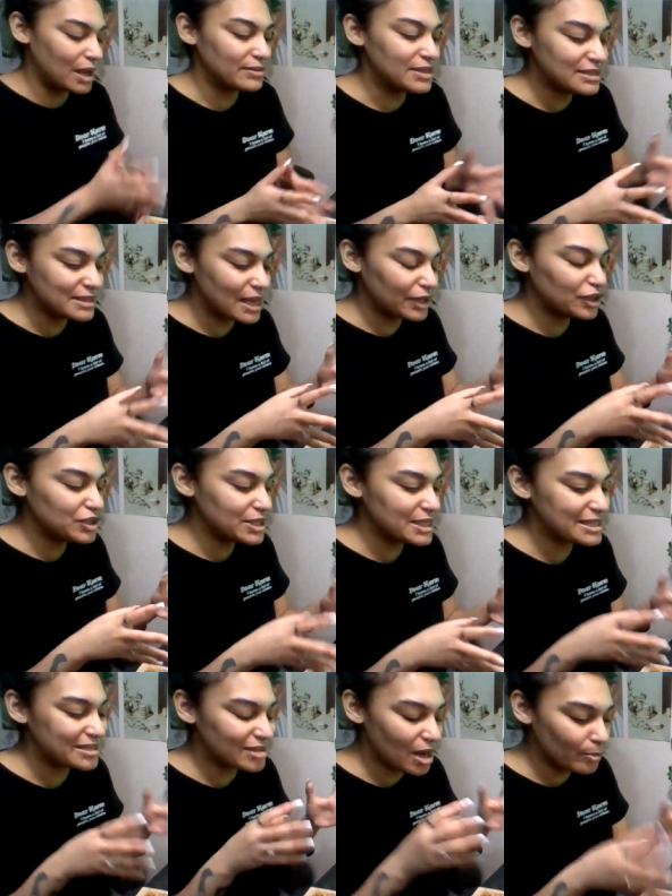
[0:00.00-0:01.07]
This energy is
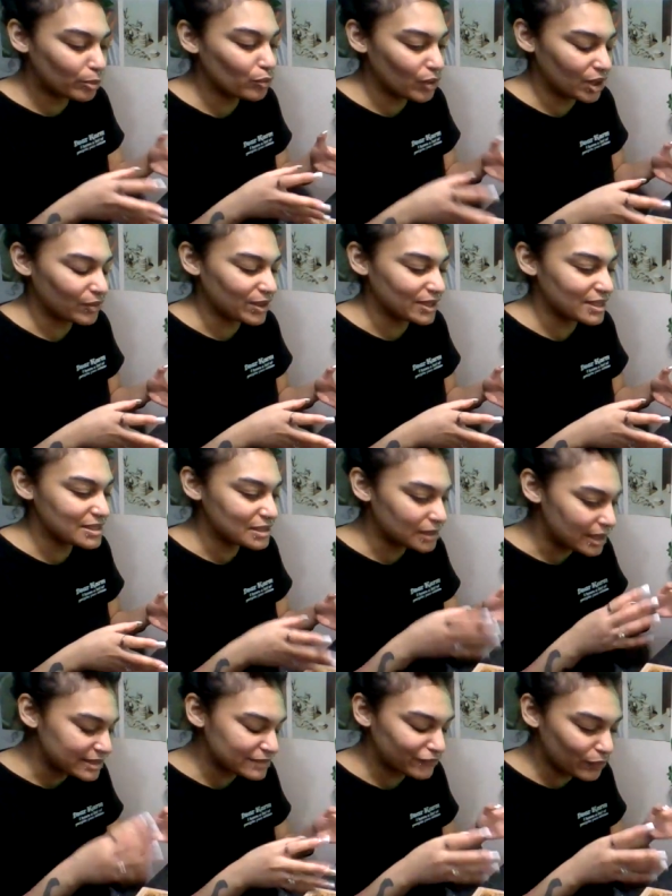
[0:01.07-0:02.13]
temporary. This
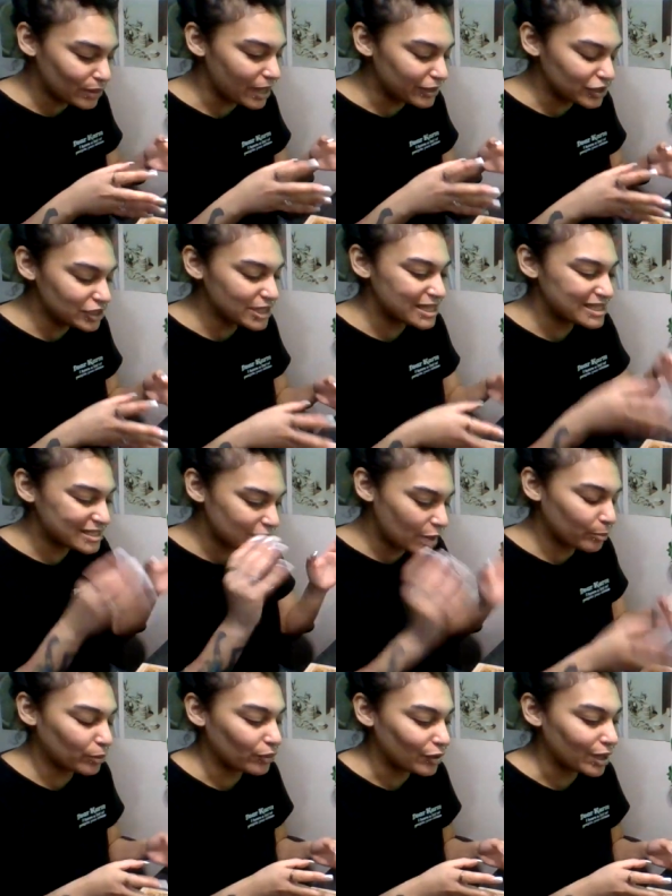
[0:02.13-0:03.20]
lustful energy is
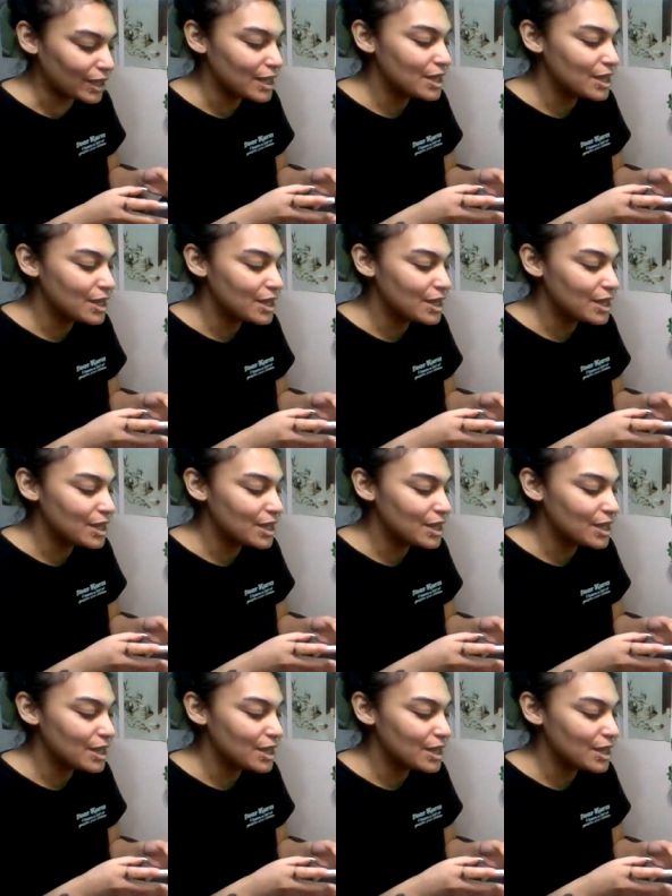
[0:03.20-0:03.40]
temporary.